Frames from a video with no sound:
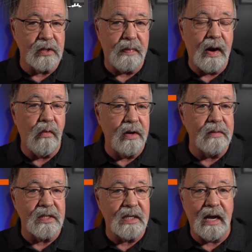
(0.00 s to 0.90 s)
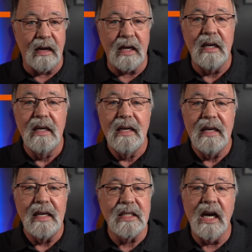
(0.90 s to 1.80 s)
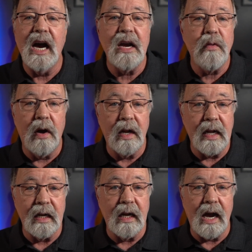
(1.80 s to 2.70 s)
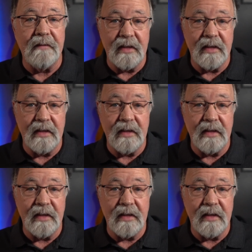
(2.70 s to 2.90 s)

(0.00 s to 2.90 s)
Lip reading: about Williamson County is the high quality of life.